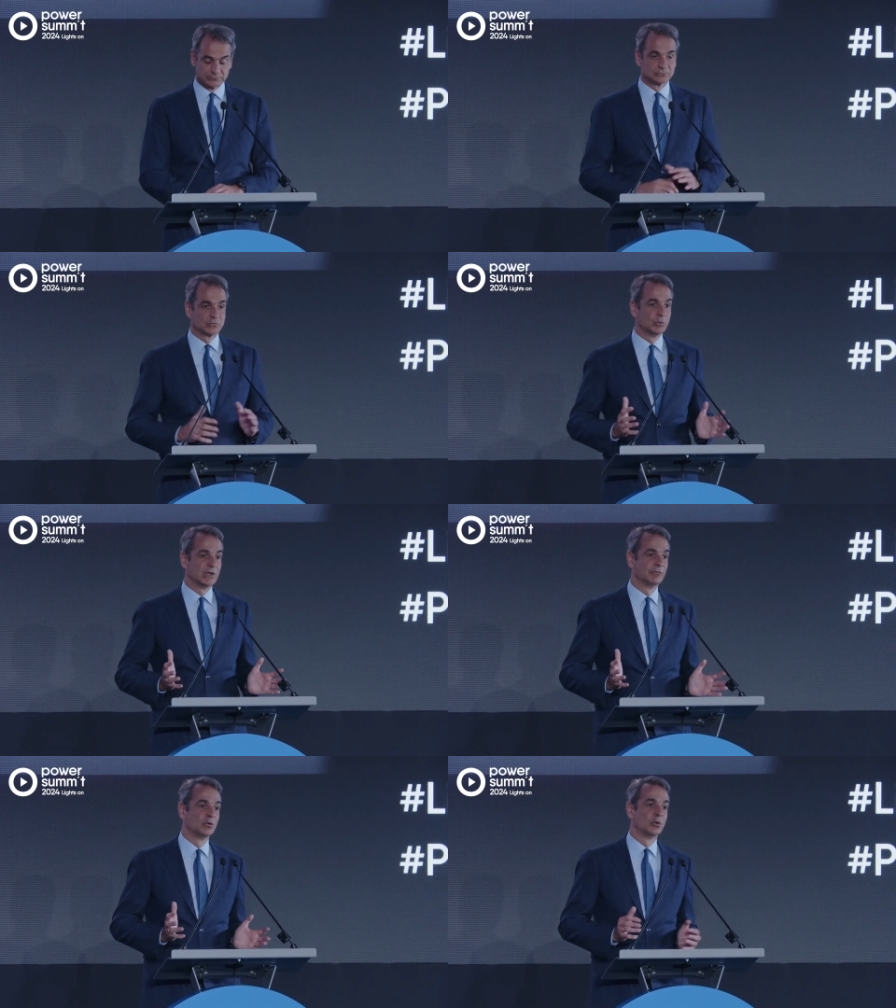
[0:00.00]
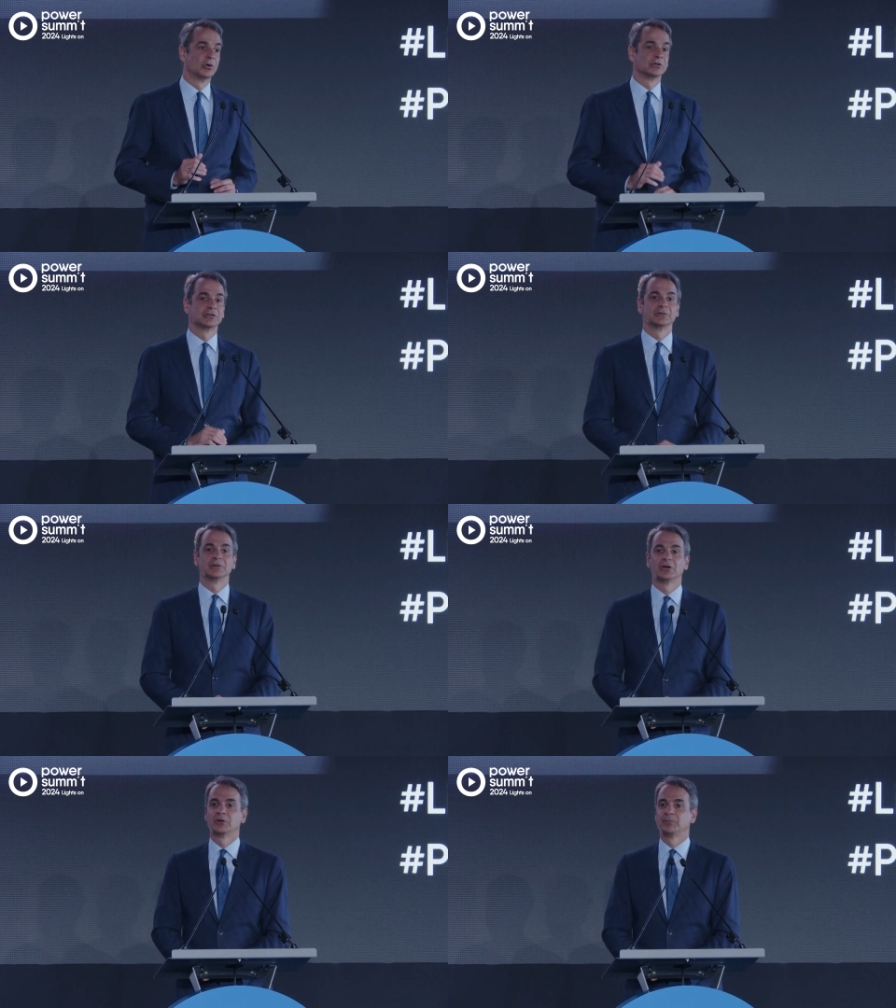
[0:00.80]
We have lowered
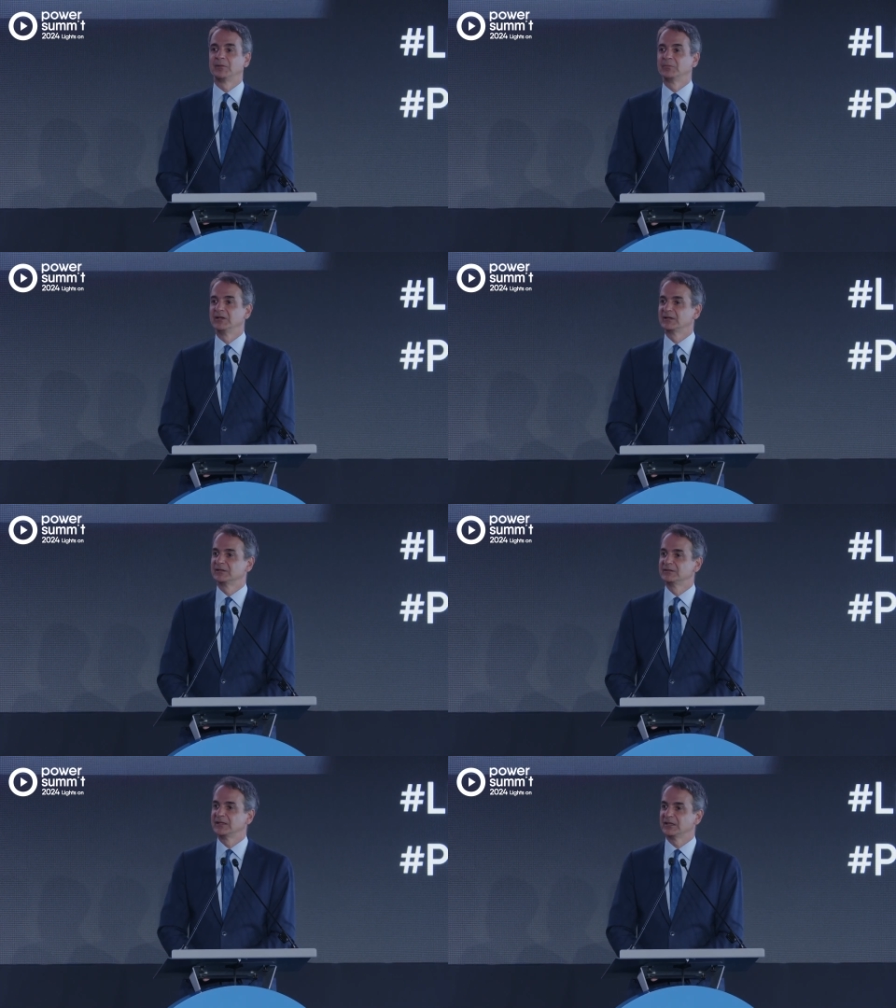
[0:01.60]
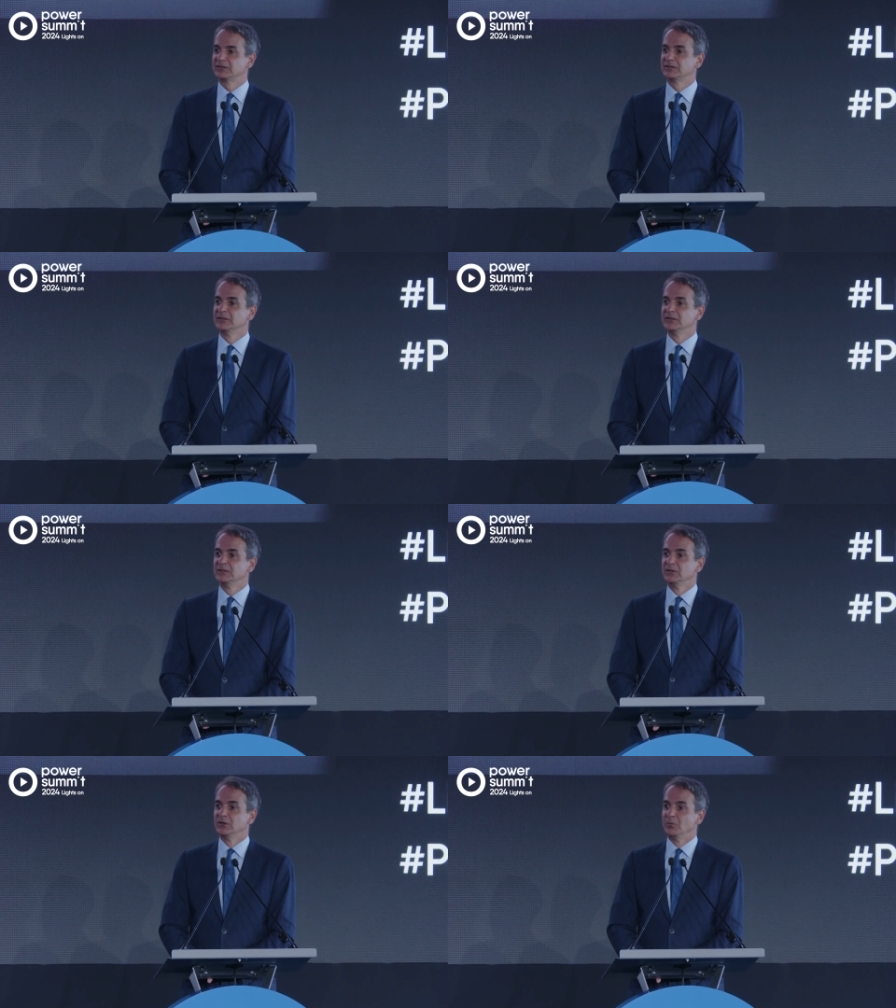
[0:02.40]
our public debt
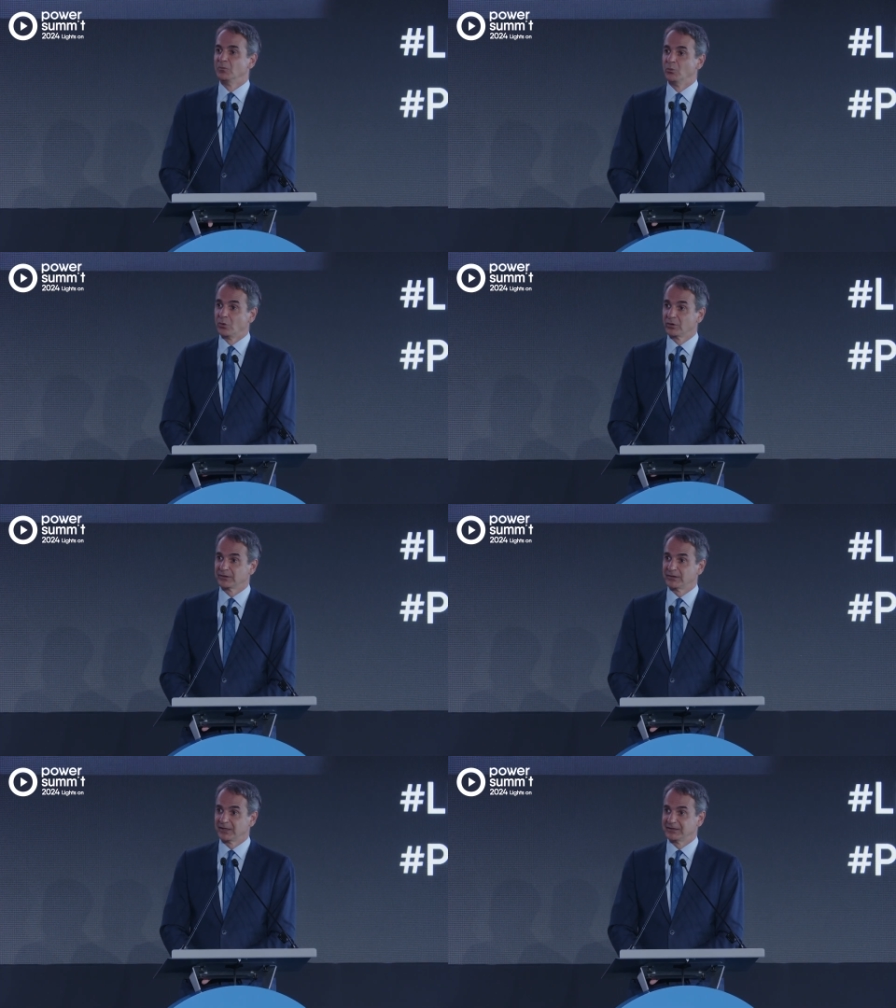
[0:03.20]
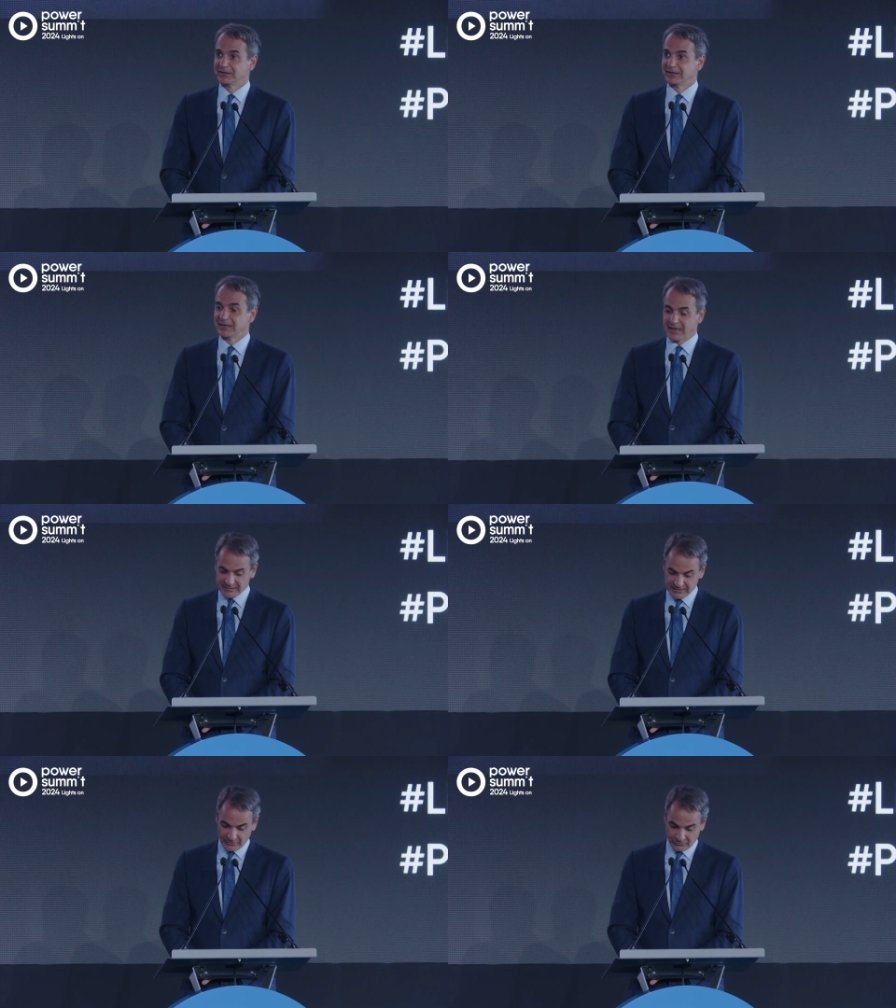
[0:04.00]
more than
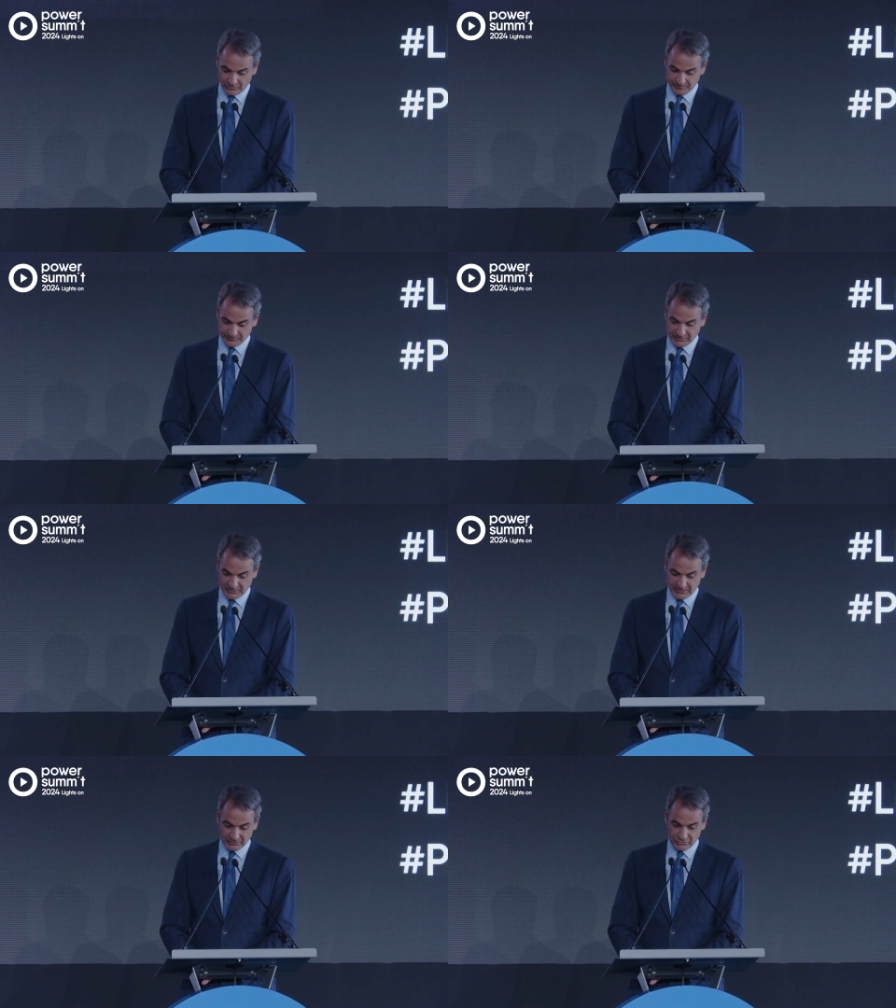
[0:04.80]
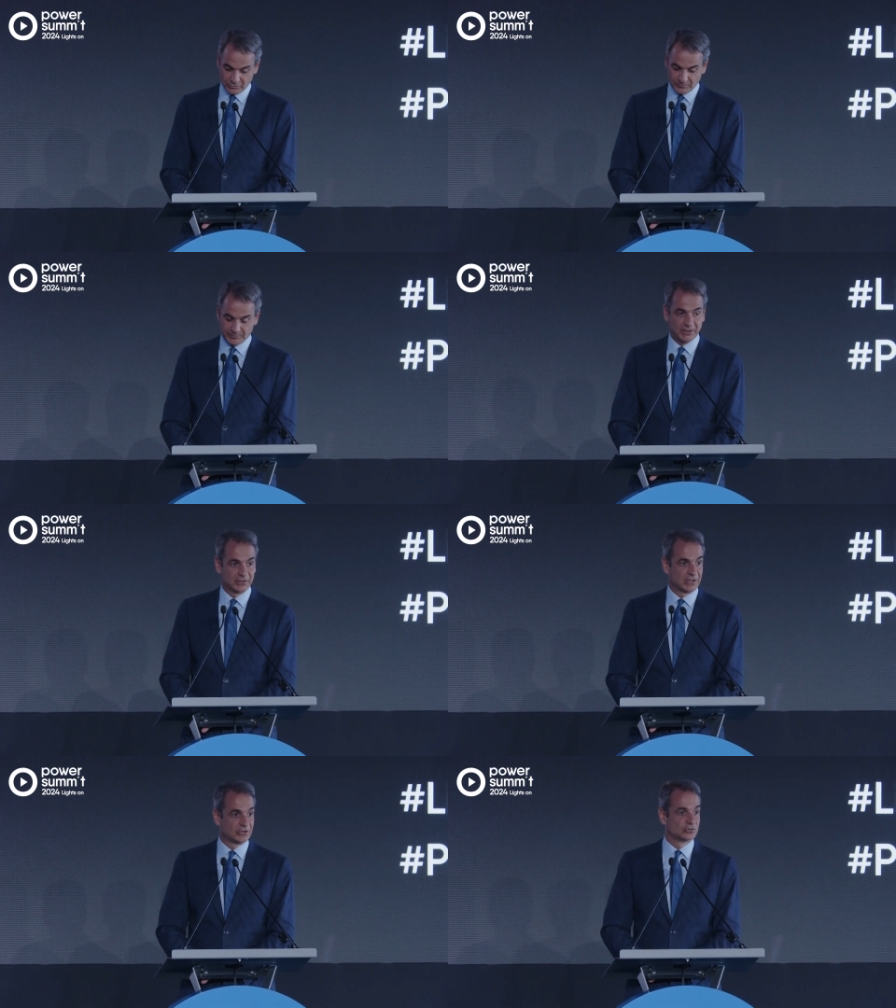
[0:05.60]
any other European
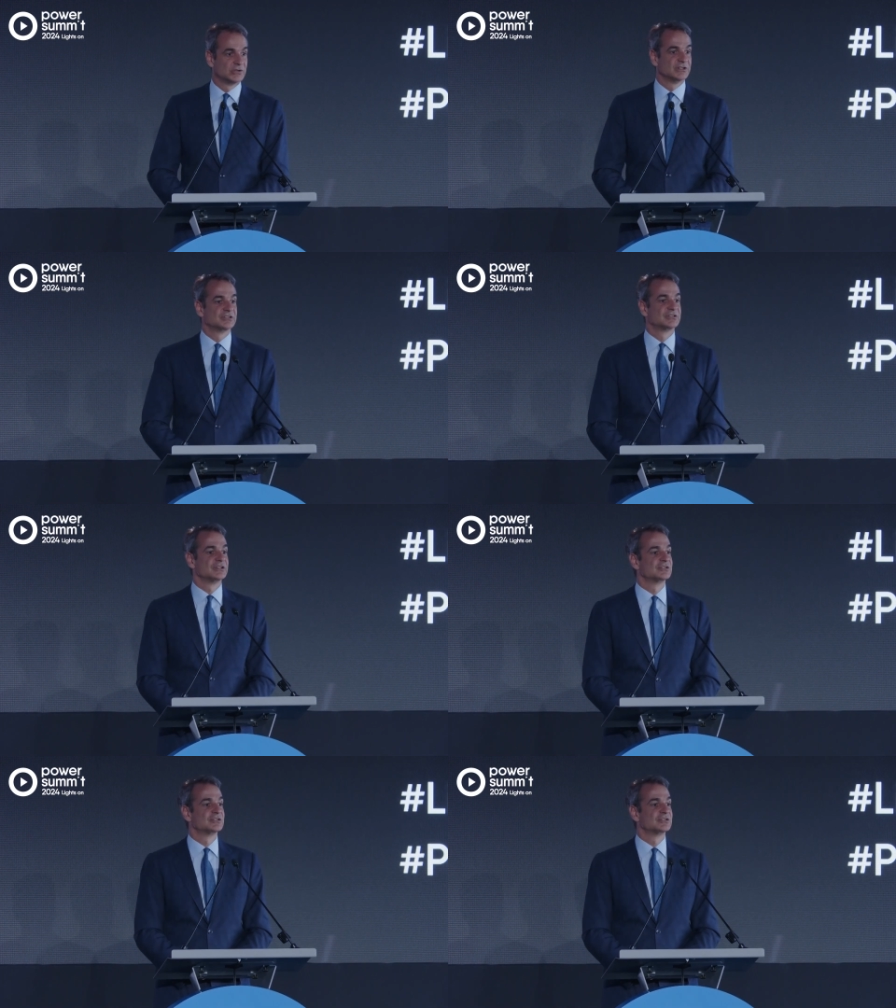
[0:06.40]
country since